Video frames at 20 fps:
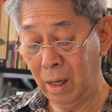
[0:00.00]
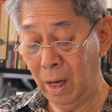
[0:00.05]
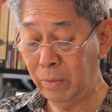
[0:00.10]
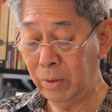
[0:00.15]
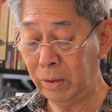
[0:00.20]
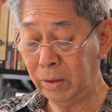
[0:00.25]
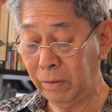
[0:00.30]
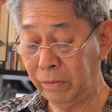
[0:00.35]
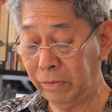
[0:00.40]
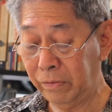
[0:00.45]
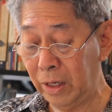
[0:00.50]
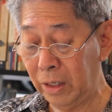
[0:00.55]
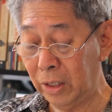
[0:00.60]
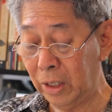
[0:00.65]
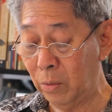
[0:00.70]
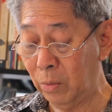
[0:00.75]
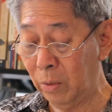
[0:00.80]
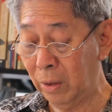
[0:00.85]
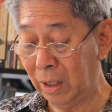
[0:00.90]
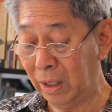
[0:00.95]
I was
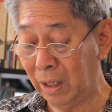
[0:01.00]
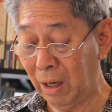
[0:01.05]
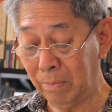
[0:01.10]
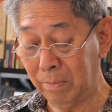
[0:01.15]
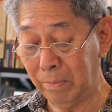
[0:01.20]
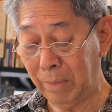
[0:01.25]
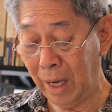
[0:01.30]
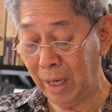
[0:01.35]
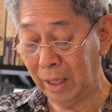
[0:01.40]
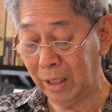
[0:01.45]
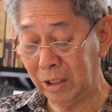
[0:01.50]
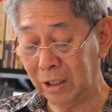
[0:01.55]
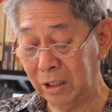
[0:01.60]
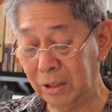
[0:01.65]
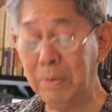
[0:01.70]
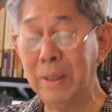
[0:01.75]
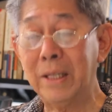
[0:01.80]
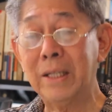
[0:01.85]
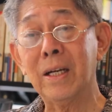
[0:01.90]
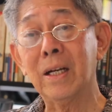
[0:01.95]
afraid you would come back
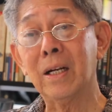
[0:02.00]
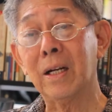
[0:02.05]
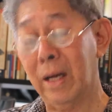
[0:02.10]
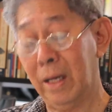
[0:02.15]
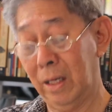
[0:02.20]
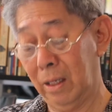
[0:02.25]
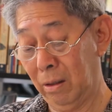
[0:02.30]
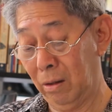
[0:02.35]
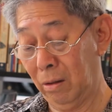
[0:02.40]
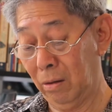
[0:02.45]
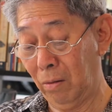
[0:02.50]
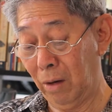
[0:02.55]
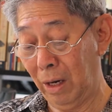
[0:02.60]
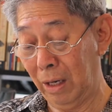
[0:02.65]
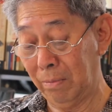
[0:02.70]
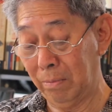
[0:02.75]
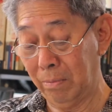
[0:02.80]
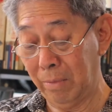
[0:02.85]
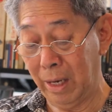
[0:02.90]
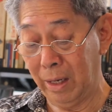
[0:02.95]
speaking like a
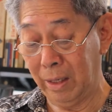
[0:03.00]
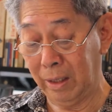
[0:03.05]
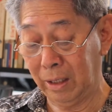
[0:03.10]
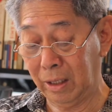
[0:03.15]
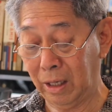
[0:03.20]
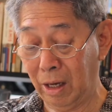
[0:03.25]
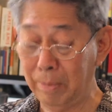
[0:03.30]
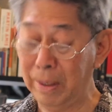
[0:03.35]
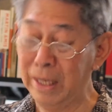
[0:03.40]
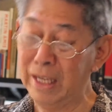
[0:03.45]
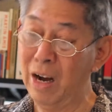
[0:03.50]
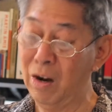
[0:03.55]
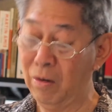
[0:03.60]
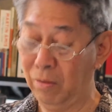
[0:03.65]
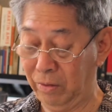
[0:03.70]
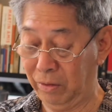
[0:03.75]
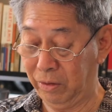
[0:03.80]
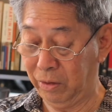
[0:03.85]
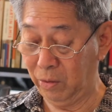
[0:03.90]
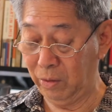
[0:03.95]
white man coming
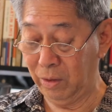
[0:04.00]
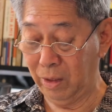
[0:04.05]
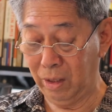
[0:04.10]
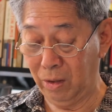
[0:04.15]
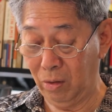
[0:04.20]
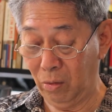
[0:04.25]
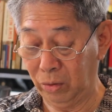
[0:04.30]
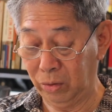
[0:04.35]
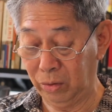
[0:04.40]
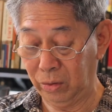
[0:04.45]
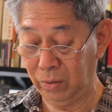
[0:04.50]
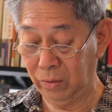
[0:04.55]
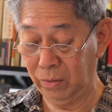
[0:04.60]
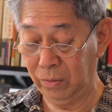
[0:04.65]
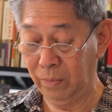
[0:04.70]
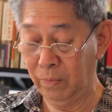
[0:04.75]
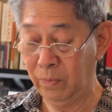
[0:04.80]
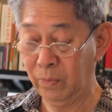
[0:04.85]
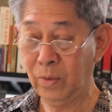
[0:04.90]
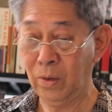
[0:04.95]
out through the nose,
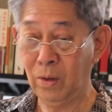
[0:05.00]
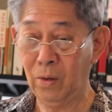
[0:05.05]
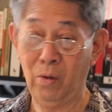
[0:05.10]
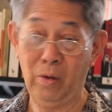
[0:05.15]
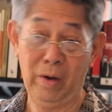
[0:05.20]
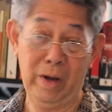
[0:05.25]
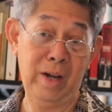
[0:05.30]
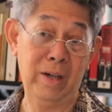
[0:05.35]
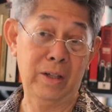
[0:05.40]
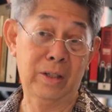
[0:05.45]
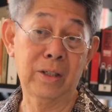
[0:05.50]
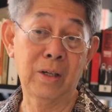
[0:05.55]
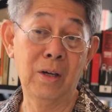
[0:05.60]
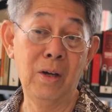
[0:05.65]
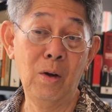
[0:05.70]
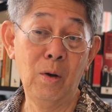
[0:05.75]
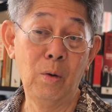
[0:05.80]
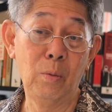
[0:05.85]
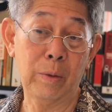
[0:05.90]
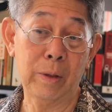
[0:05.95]
or
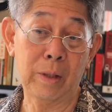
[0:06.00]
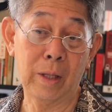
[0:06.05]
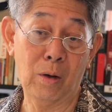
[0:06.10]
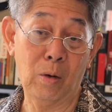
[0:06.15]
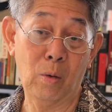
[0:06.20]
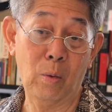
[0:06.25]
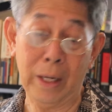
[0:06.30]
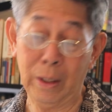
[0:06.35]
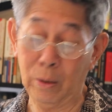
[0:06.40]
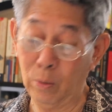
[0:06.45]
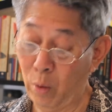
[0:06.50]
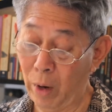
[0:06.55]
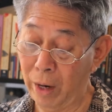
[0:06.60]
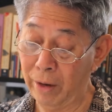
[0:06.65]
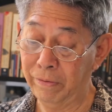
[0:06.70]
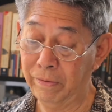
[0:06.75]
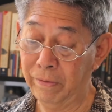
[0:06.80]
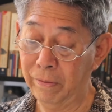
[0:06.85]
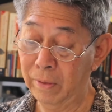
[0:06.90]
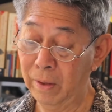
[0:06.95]
else with a white
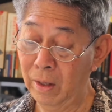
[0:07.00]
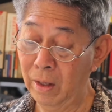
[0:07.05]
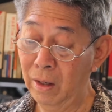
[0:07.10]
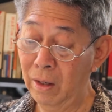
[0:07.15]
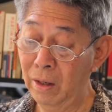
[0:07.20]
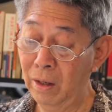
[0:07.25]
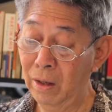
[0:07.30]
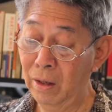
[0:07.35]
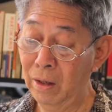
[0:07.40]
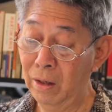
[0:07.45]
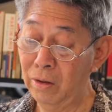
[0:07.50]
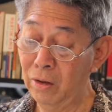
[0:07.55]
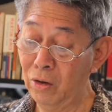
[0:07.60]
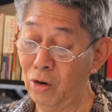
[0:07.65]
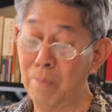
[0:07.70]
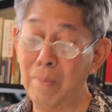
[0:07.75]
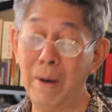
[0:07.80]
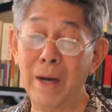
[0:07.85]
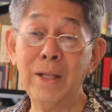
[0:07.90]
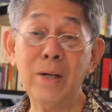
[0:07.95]
wife.
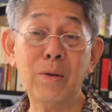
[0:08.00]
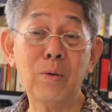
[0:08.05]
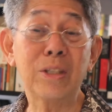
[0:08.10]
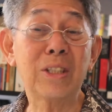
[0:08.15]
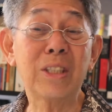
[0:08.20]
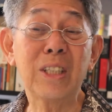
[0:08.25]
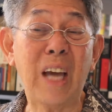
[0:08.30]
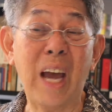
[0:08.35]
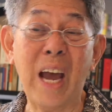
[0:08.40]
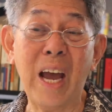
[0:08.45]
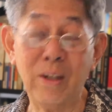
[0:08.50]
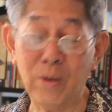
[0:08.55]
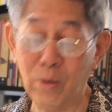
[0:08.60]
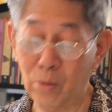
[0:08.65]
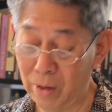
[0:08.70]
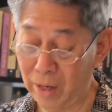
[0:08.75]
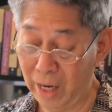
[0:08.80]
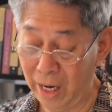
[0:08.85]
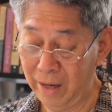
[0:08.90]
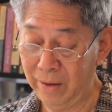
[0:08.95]
Your mother was
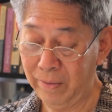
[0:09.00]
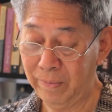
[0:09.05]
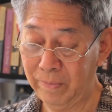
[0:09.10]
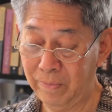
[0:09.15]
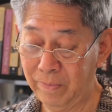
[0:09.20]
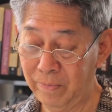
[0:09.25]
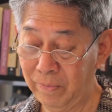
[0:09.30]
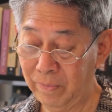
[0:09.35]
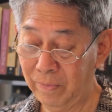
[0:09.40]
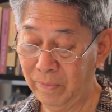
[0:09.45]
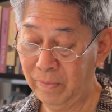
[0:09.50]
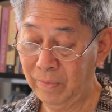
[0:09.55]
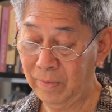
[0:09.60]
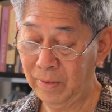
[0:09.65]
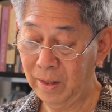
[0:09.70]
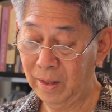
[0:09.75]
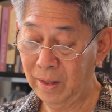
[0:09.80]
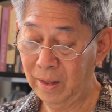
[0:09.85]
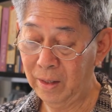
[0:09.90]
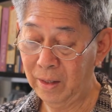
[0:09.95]
scared only."
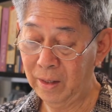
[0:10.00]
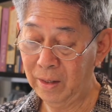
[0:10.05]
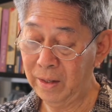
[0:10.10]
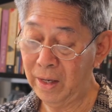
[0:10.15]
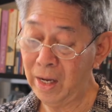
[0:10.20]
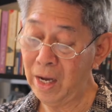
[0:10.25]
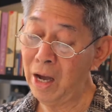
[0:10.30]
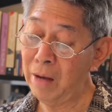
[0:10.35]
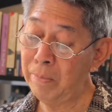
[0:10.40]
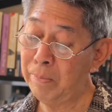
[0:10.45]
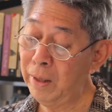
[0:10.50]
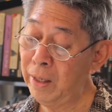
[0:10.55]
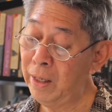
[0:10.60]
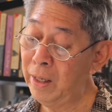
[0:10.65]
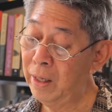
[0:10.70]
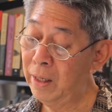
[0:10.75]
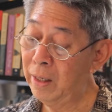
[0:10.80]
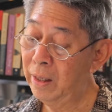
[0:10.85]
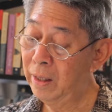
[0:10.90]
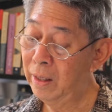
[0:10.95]
They're
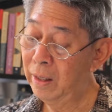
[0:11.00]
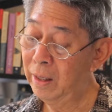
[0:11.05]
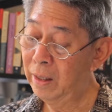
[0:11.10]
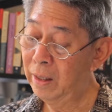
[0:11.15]
happy.